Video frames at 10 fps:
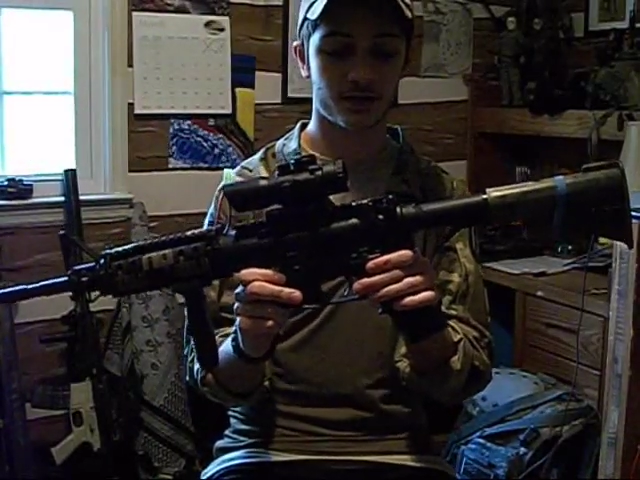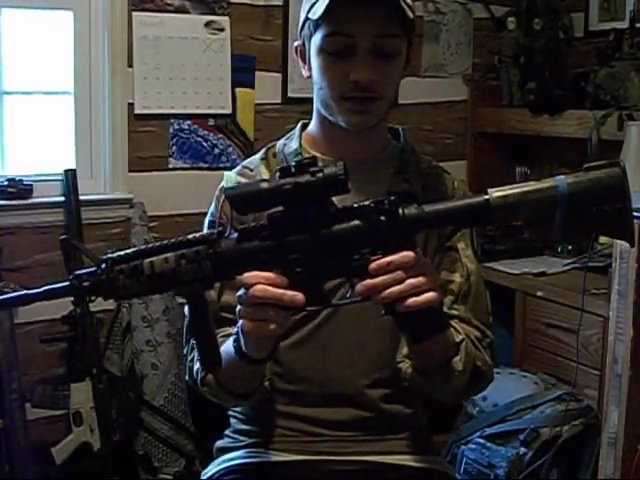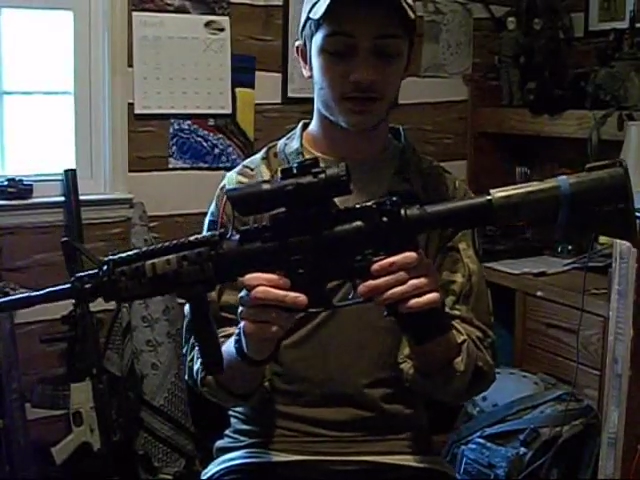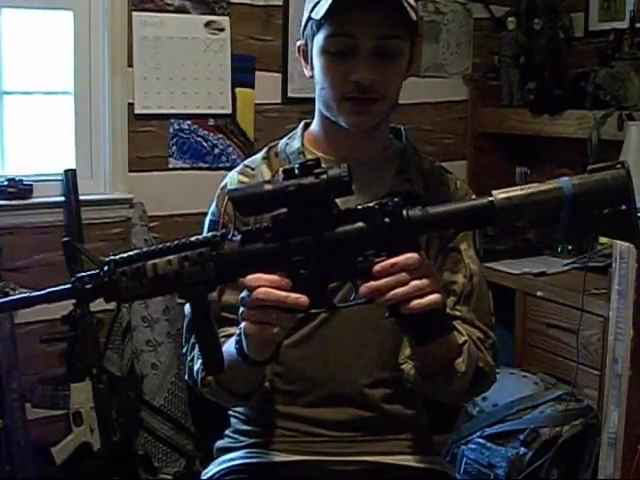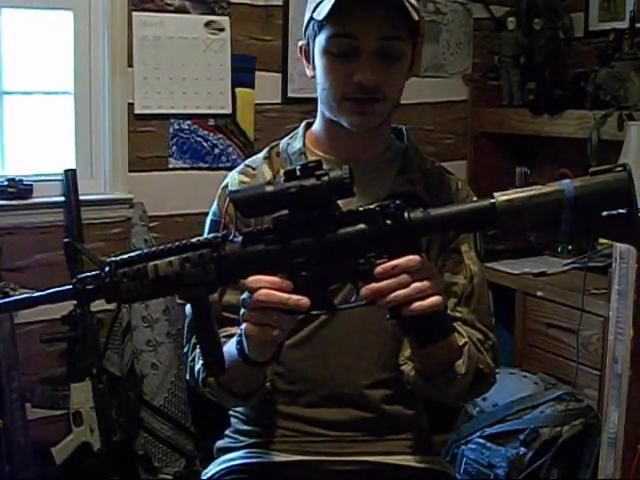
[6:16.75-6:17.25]

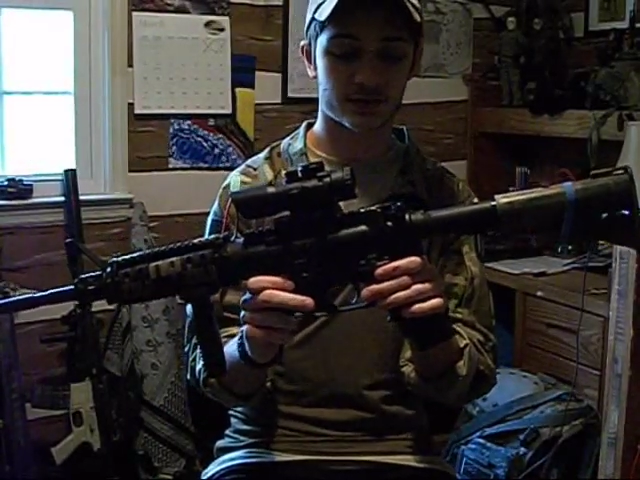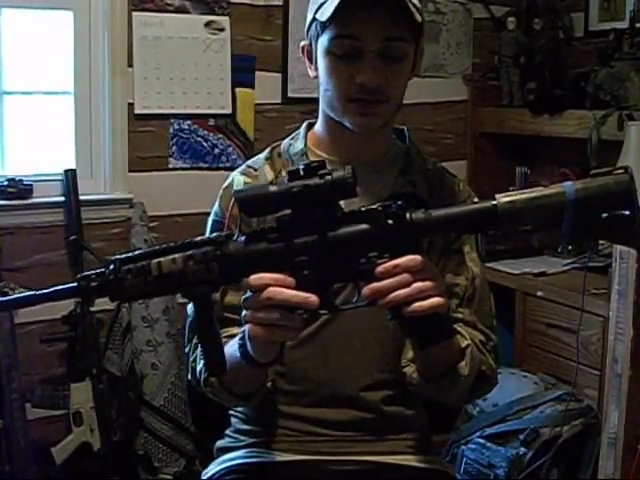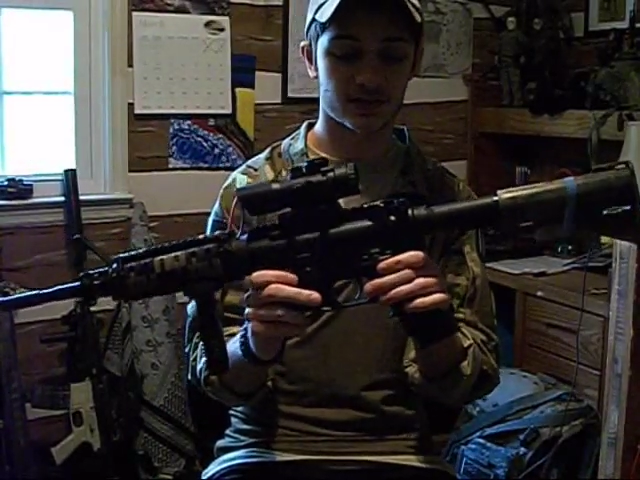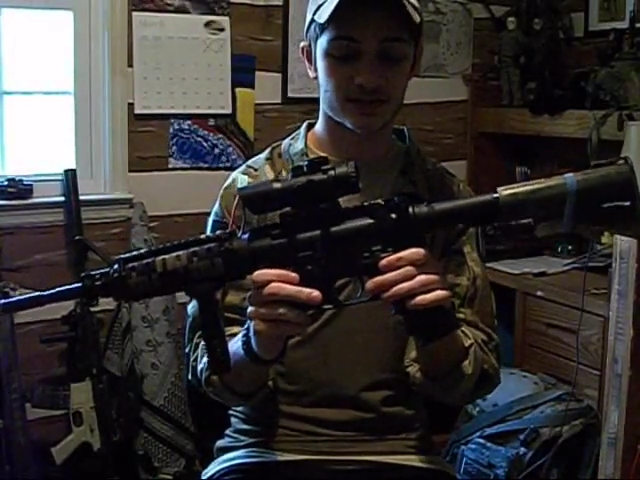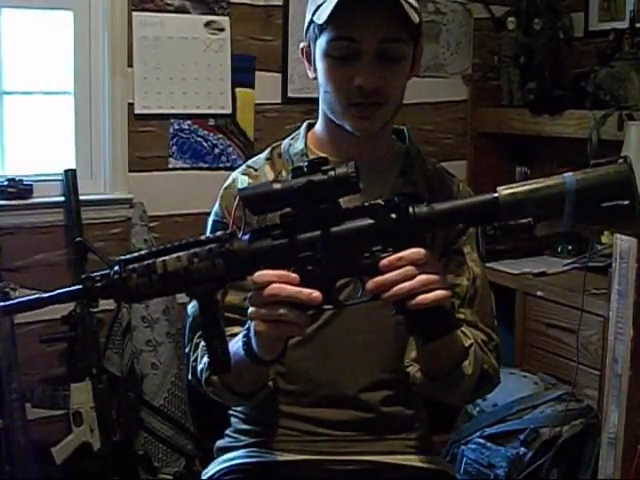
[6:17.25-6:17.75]
is because I
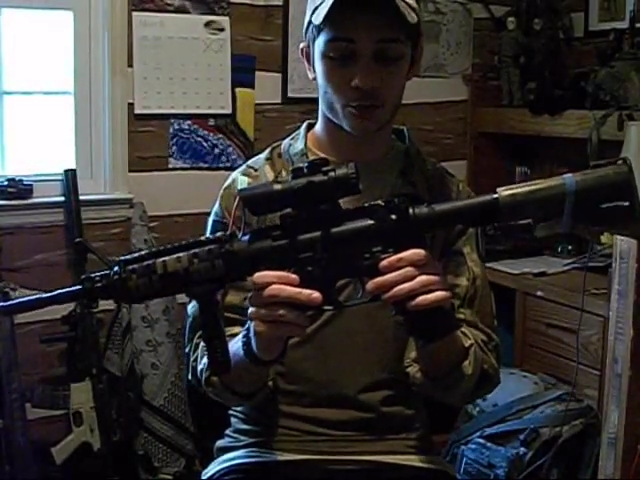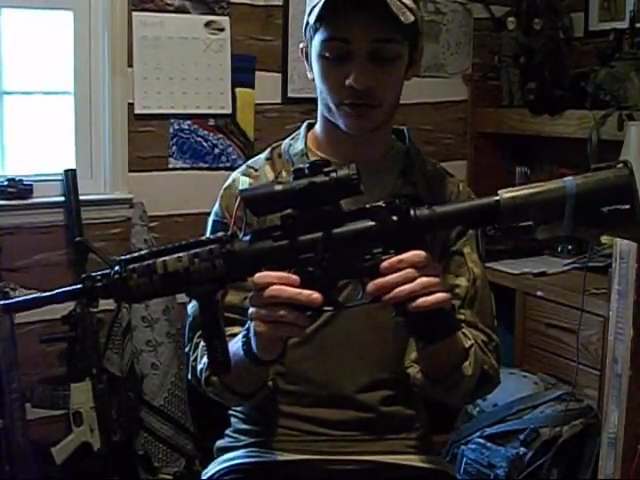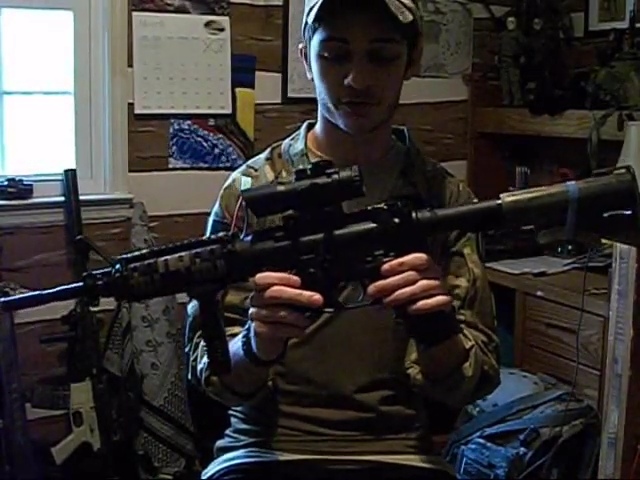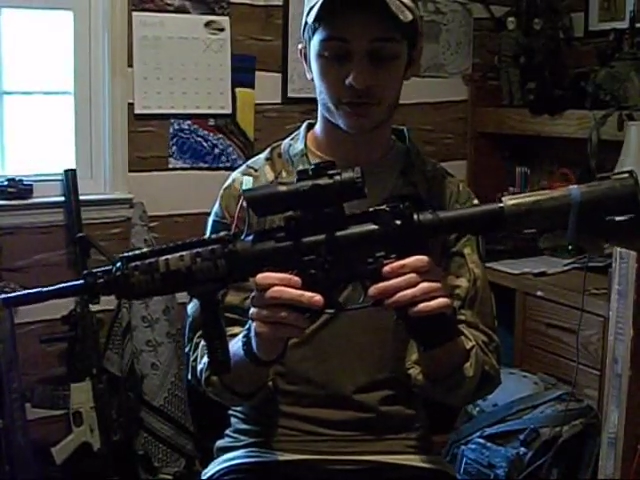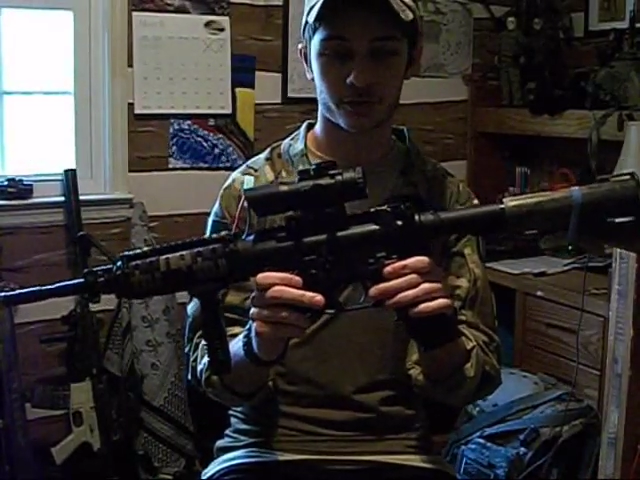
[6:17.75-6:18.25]
saw a
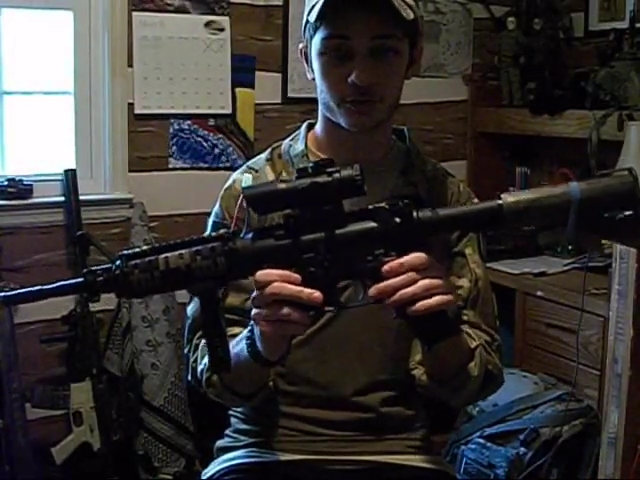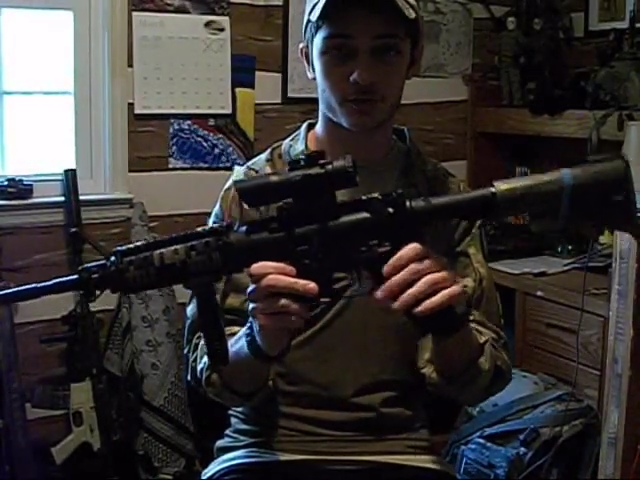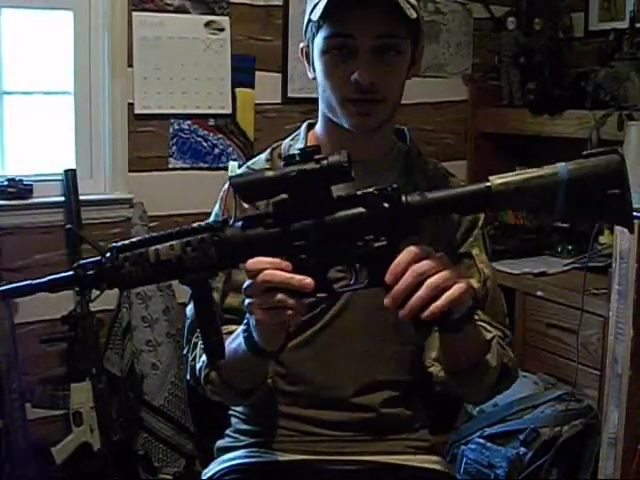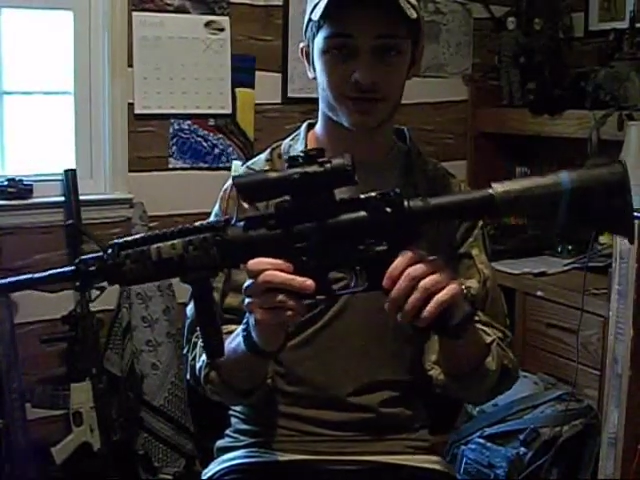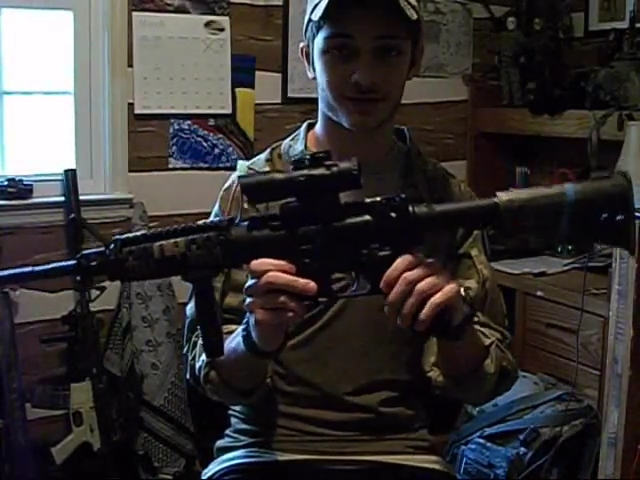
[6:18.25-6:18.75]
review
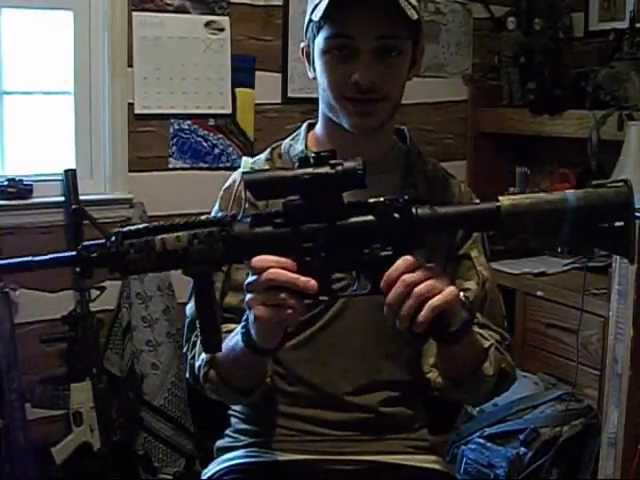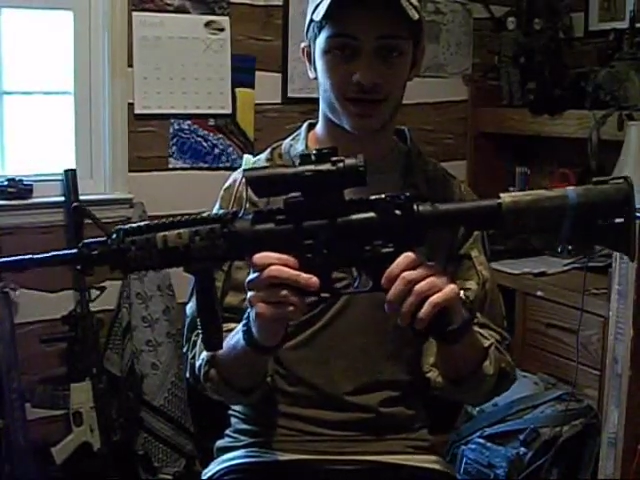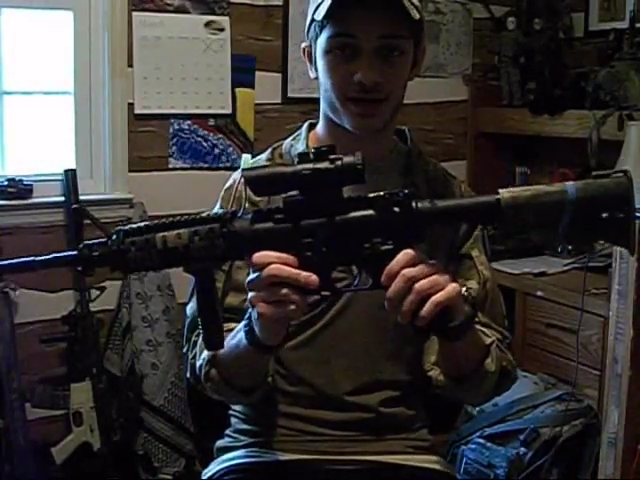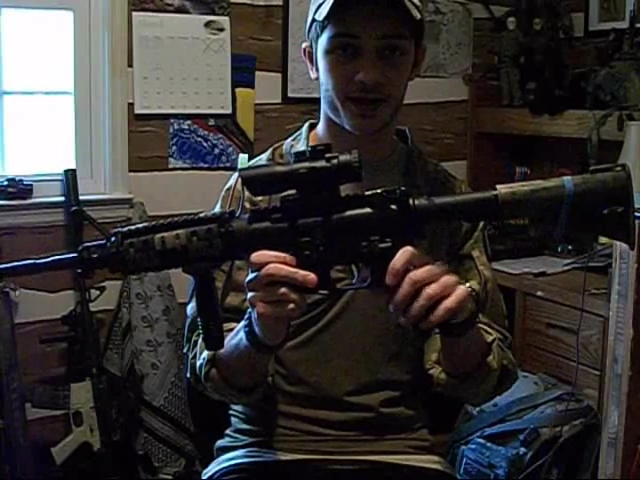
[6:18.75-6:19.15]
on a guy,